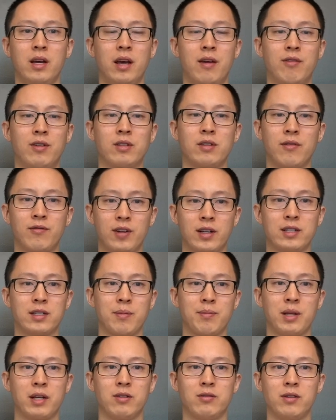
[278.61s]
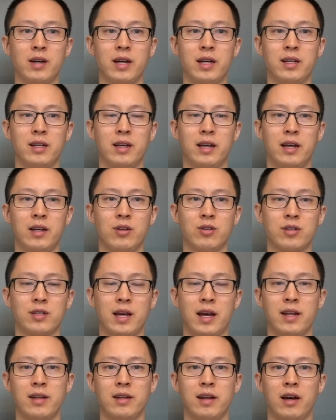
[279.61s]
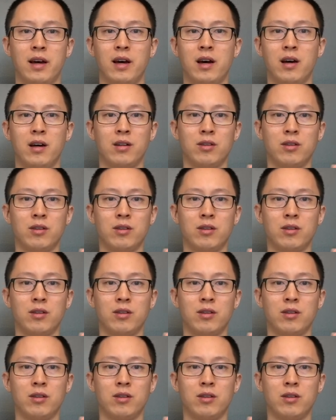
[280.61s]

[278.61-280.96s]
if it's lifting something light, it'll send a